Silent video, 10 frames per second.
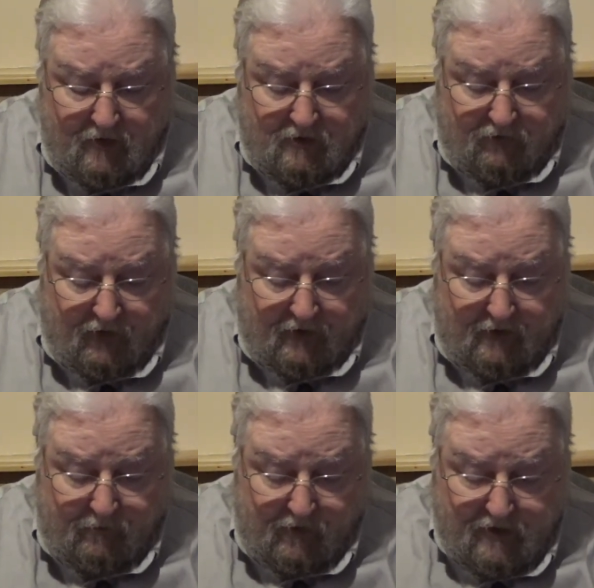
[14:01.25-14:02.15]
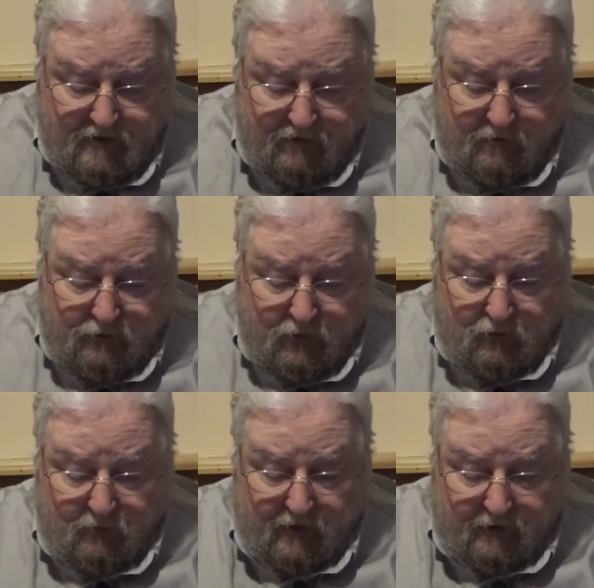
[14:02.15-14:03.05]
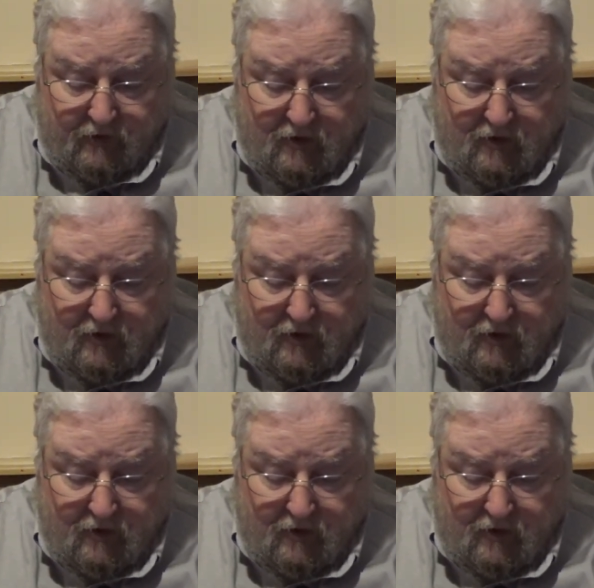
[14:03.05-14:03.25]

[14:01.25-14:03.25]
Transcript: to find a place of improvement,